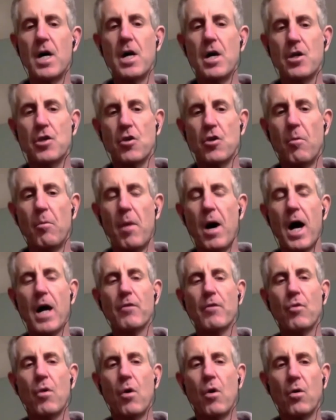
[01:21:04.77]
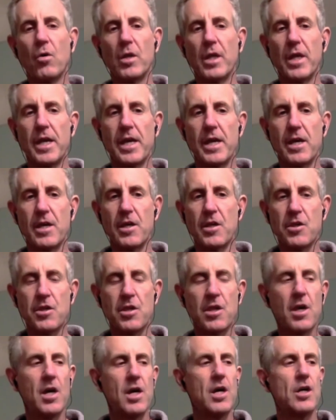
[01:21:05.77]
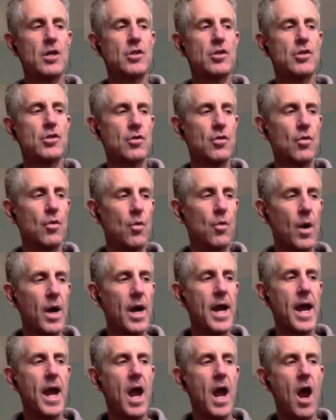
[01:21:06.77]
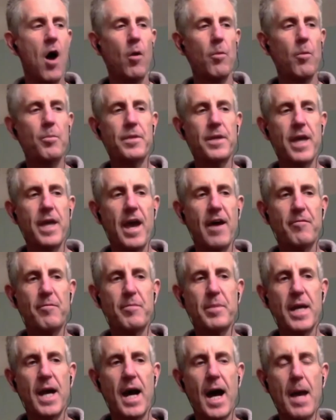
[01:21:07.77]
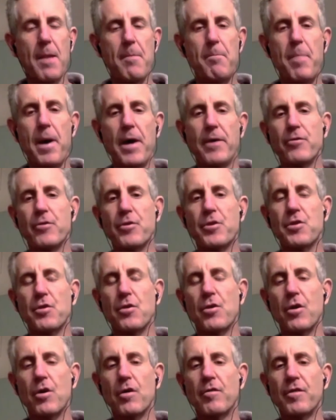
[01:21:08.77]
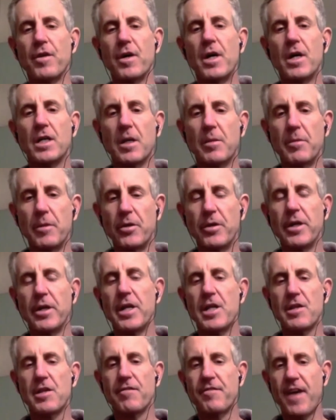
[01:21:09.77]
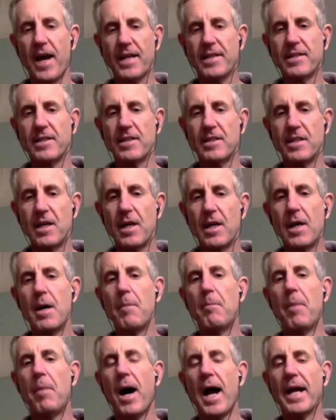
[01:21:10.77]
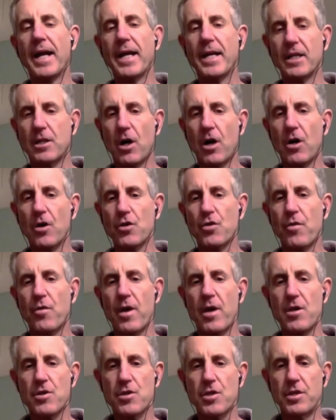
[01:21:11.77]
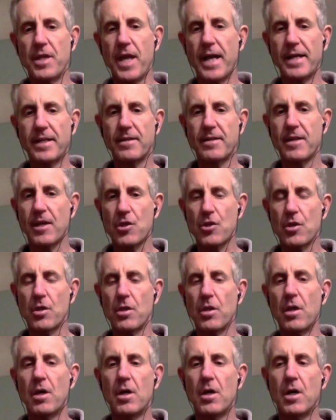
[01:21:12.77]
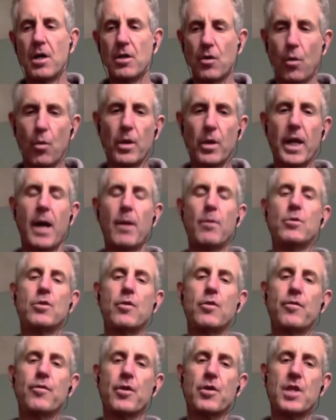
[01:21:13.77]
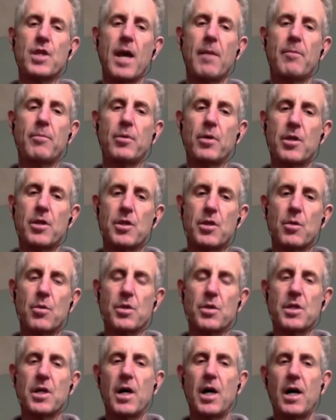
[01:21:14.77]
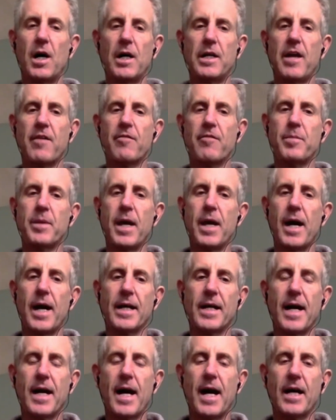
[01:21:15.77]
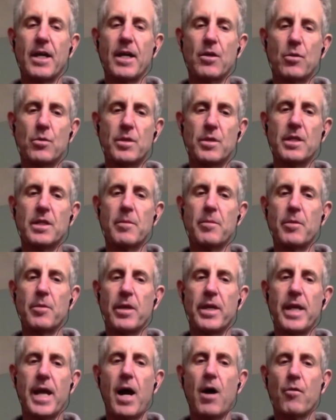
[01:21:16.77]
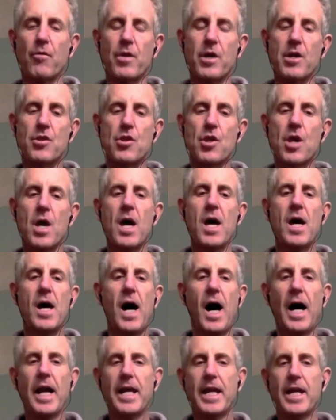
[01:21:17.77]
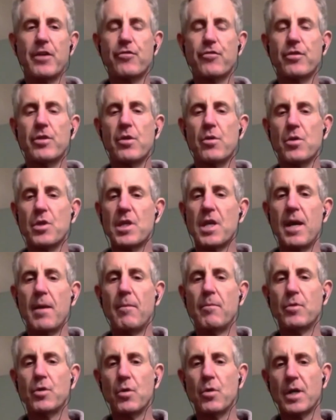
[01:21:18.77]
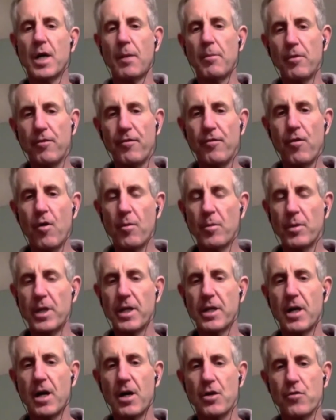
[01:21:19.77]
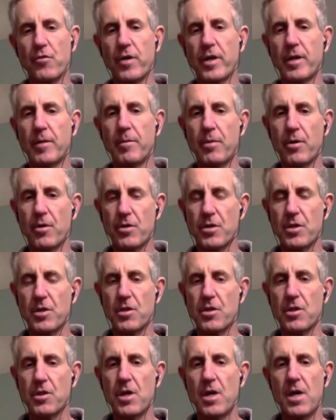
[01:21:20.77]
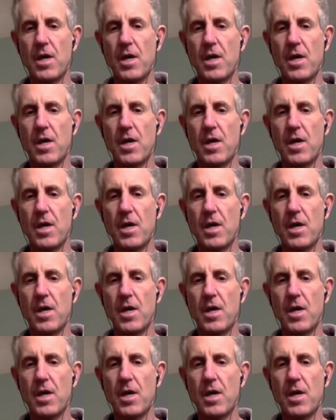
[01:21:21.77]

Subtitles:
So my role is to help the FBI better serve communities affected by incarceration and addiction. So what I would do, for example, is there was an FBI guy who did community outreach. I introduced him to a couple of formerly incarcerated persons.